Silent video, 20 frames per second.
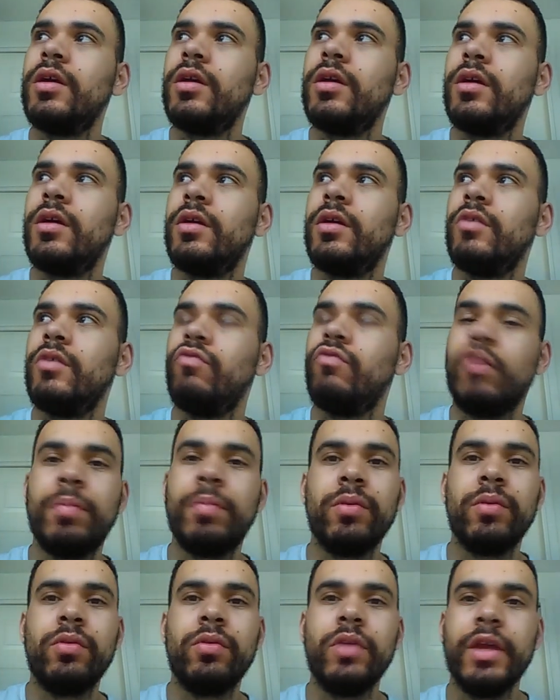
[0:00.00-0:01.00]
Ripple
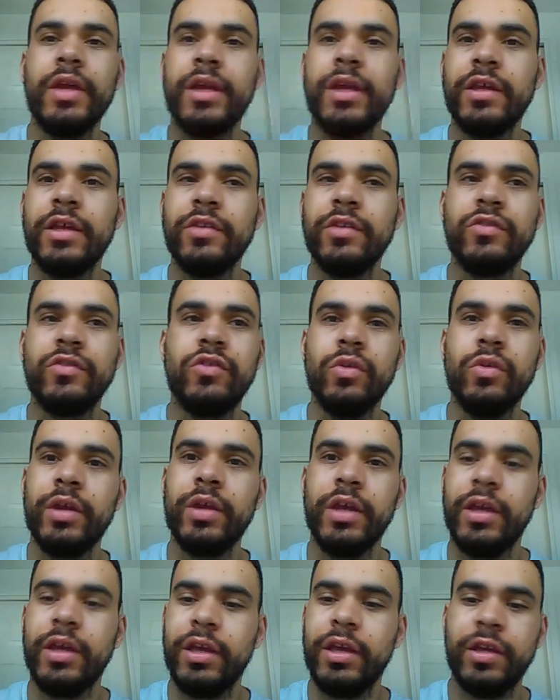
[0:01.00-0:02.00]
is
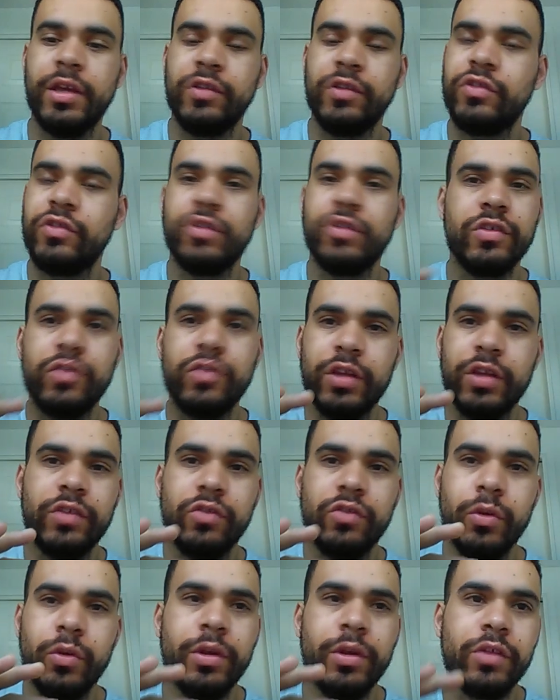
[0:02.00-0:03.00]

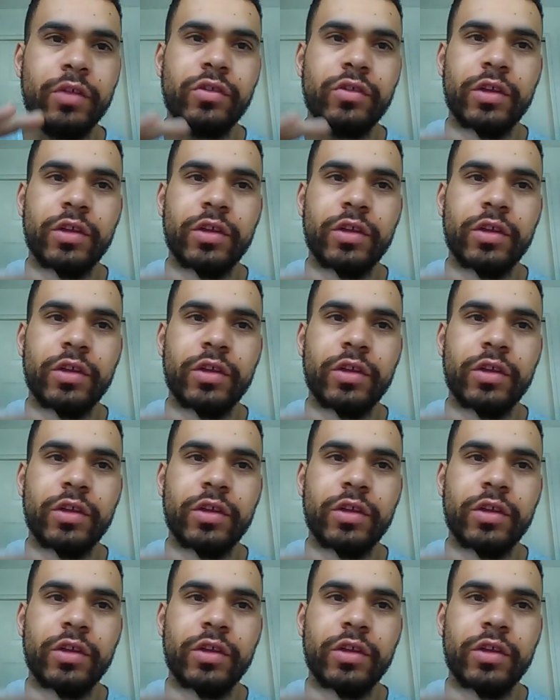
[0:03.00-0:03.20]
it's